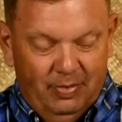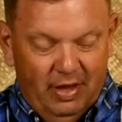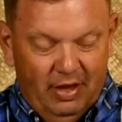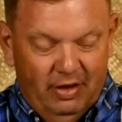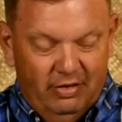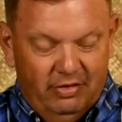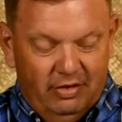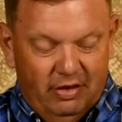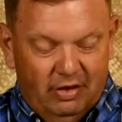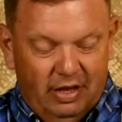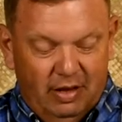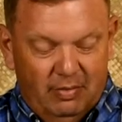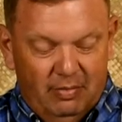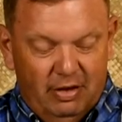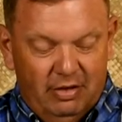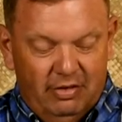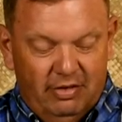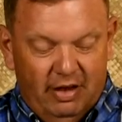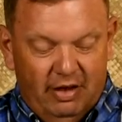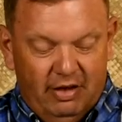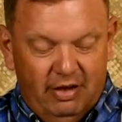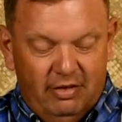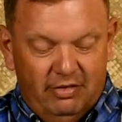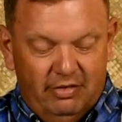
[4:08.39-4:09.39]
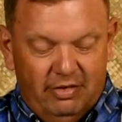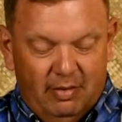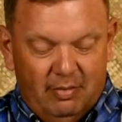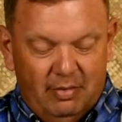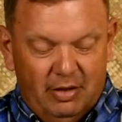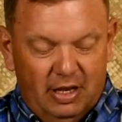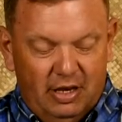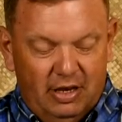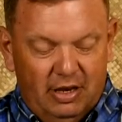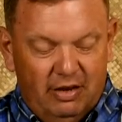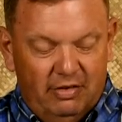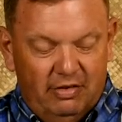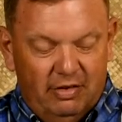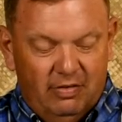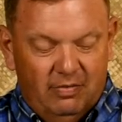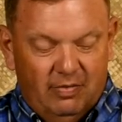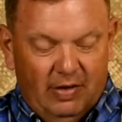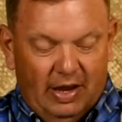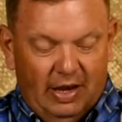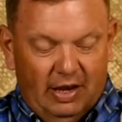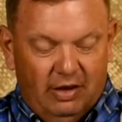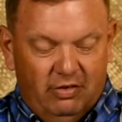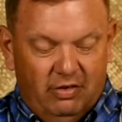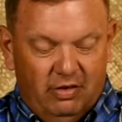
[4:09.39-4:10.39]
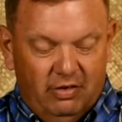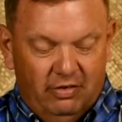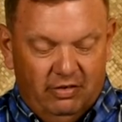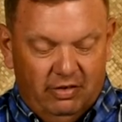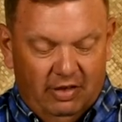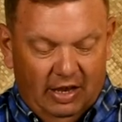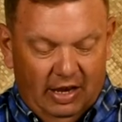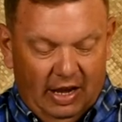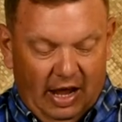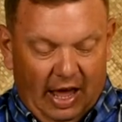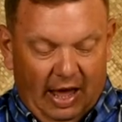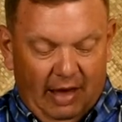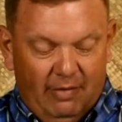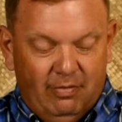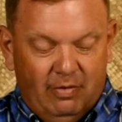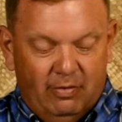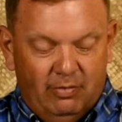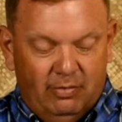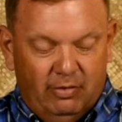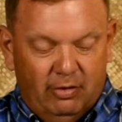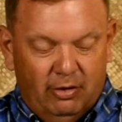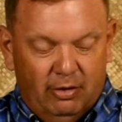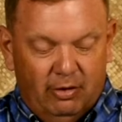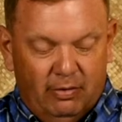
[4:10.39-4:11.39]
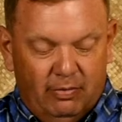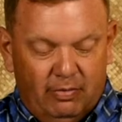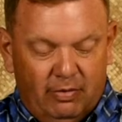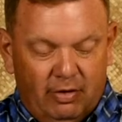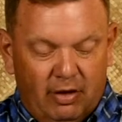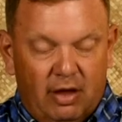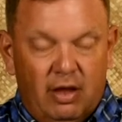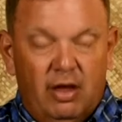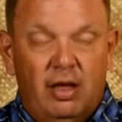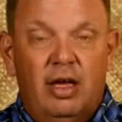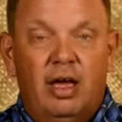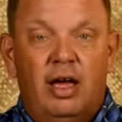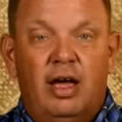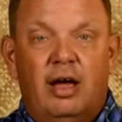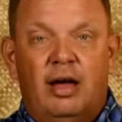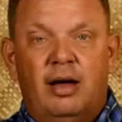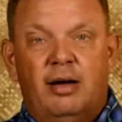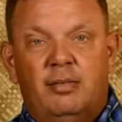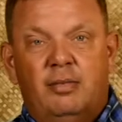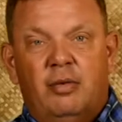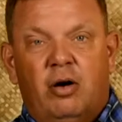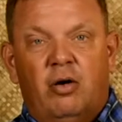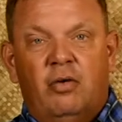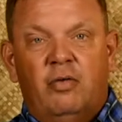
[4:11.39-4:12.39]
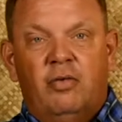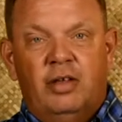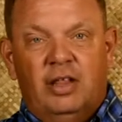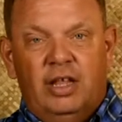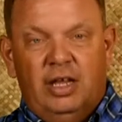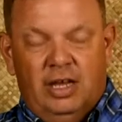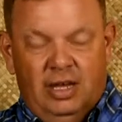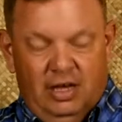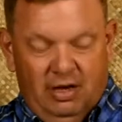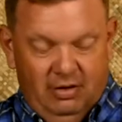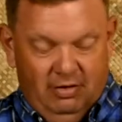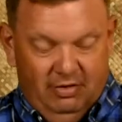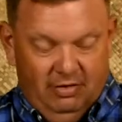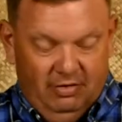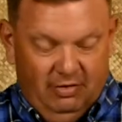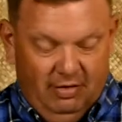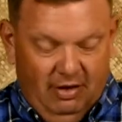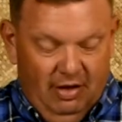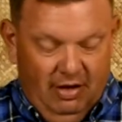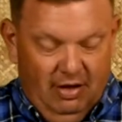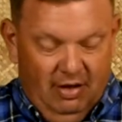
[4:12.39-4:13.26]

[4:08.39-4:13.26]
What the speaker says: So let me tell you some of the disadvantages that I've observed over the years.